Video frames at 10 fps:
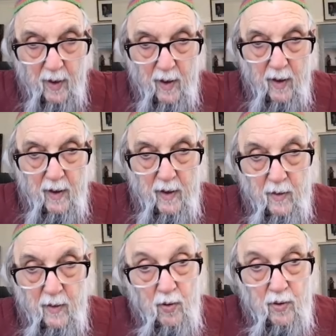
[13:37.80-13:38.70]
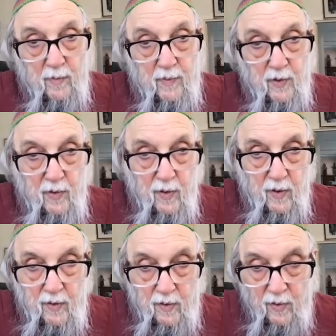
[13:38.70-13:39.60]
I welcome you
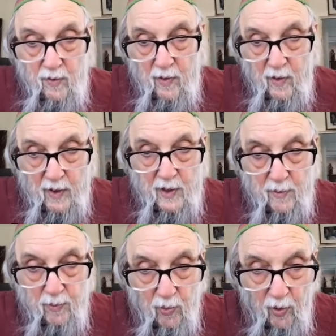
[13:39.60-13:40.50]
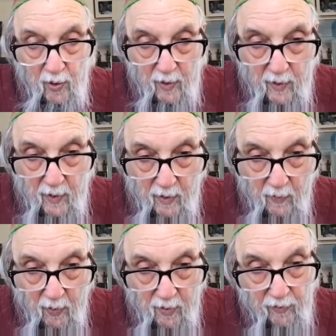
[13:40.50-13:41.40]
to explore
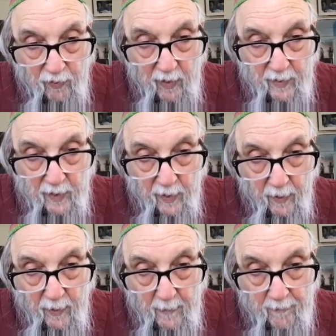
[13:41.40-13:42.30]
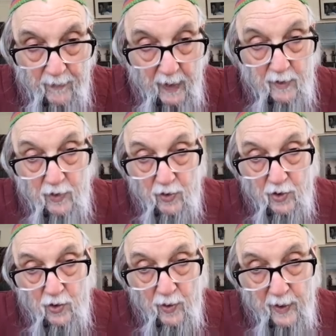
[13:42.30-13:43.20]
what you find there and to
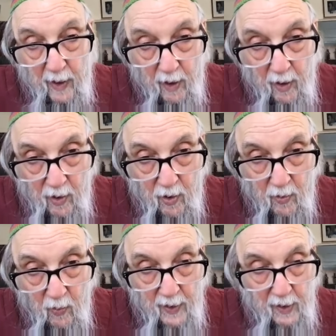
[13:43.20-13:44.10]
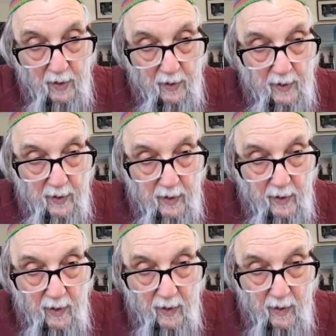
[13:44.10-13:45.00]
join our weekly
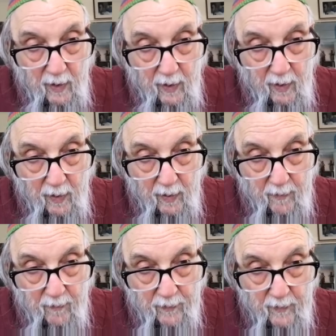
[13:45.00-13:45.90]
Shalom